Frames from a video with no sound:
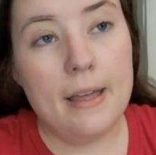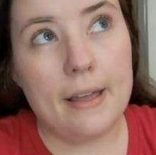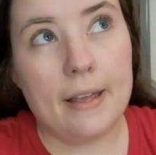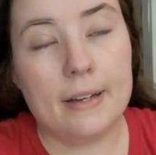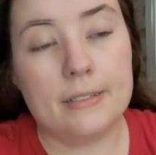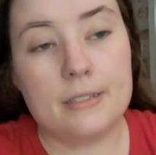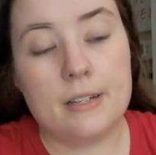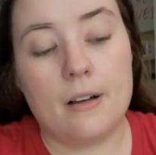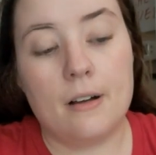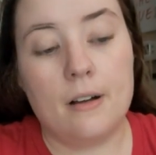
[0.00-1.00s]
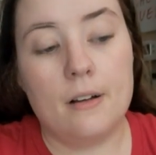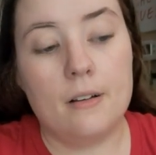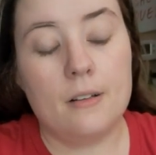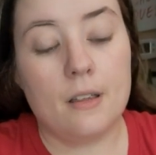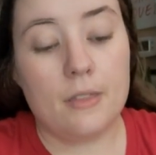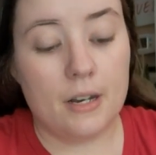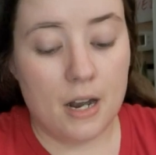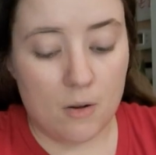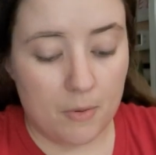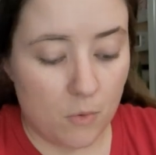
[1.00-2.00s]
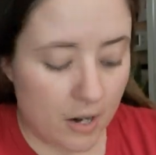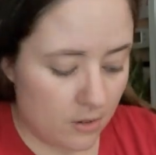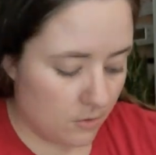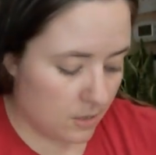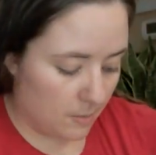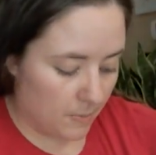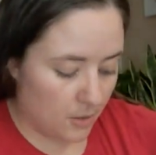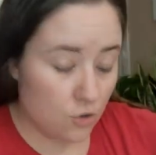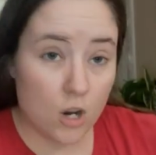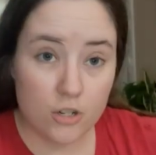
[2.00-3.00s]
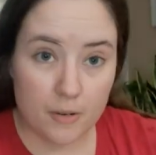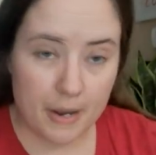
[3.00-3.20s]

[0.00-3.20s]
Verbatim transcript: And uh, then I'll be working on some drawstring